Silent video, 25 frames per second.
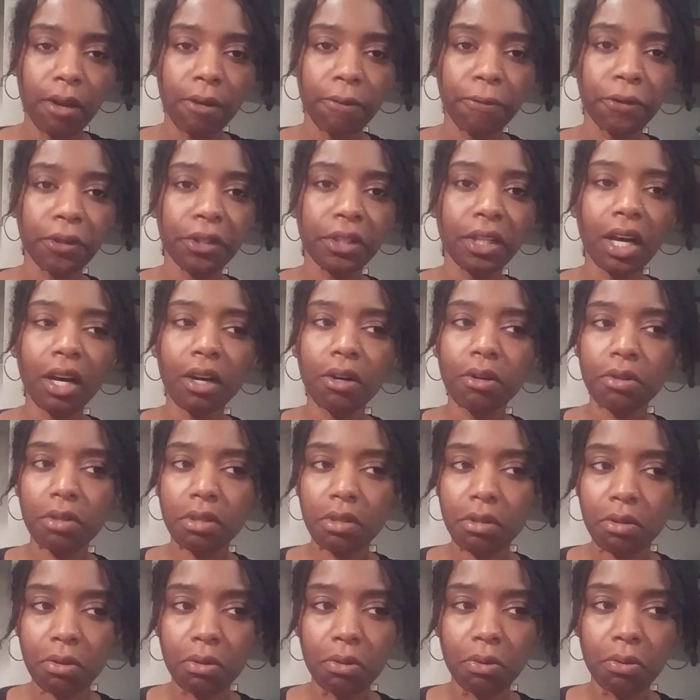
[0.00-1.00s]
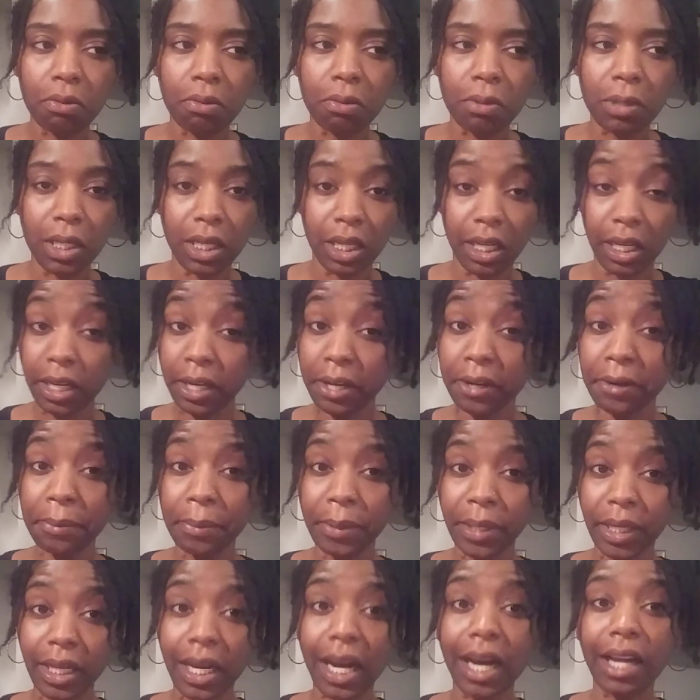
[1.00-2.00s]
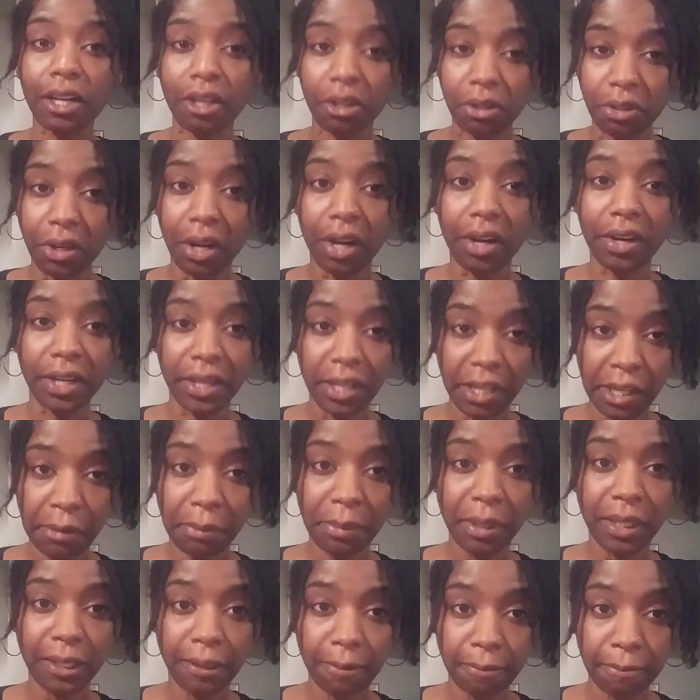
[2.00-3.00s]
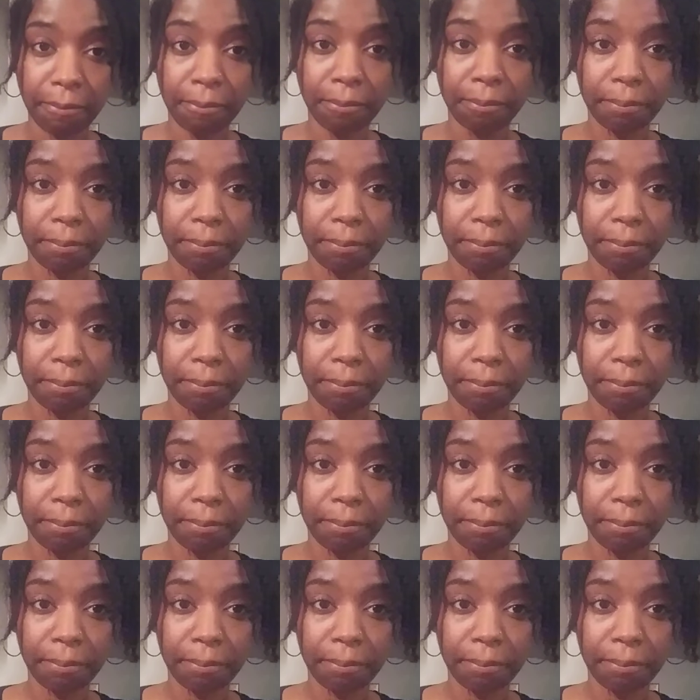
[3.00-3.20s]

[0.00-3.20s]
For those who can hear me, I know y'all hear me.